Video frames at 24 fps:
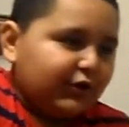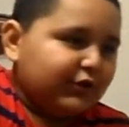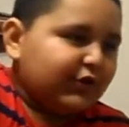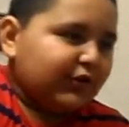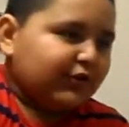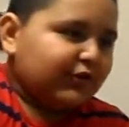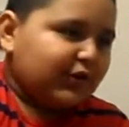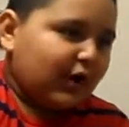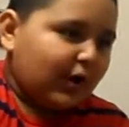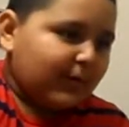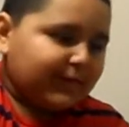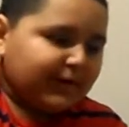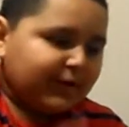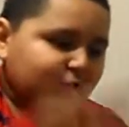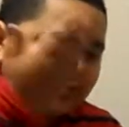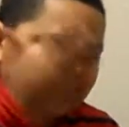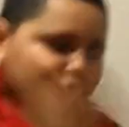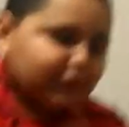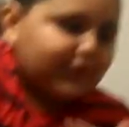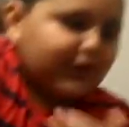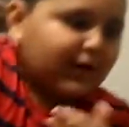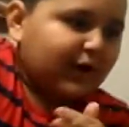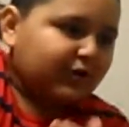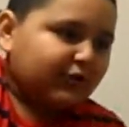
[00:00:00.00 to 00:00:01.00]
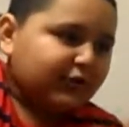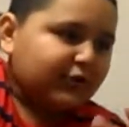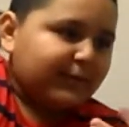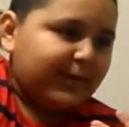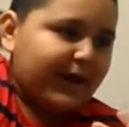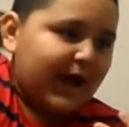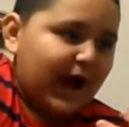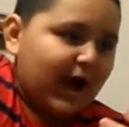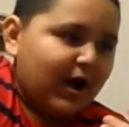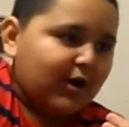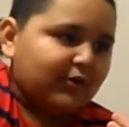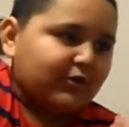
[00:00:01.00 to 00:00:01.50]
You just told me you're
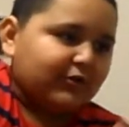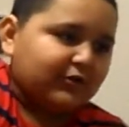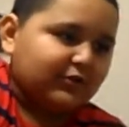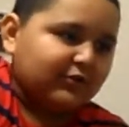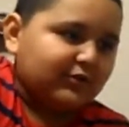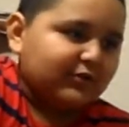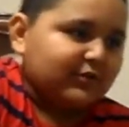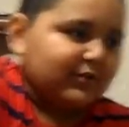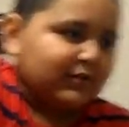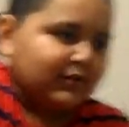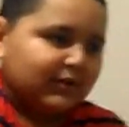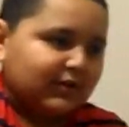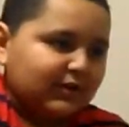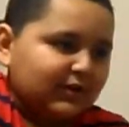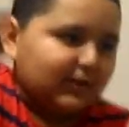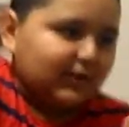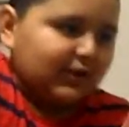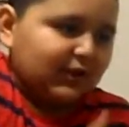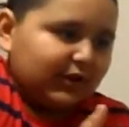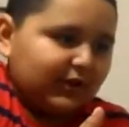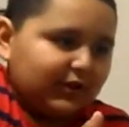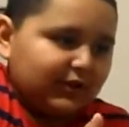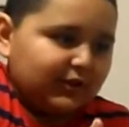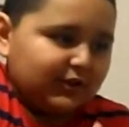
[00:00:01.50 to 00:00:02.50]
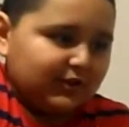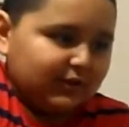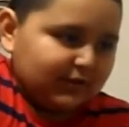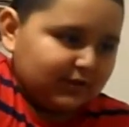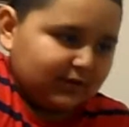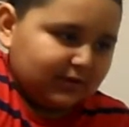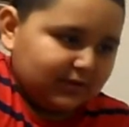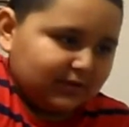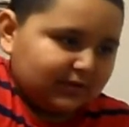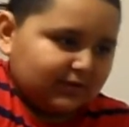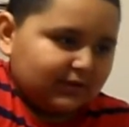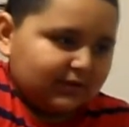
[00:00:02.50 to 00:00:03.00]
300 You see how
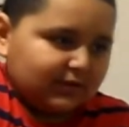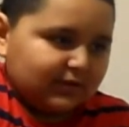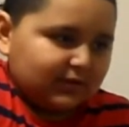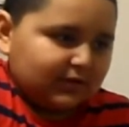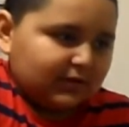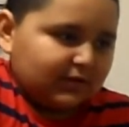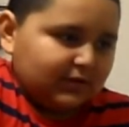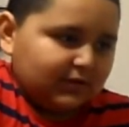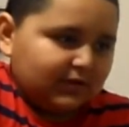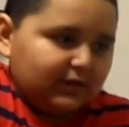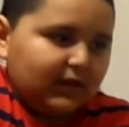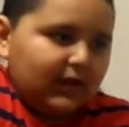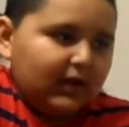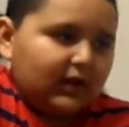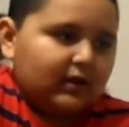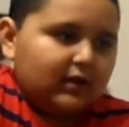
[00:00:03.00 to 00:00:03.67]
big you are for your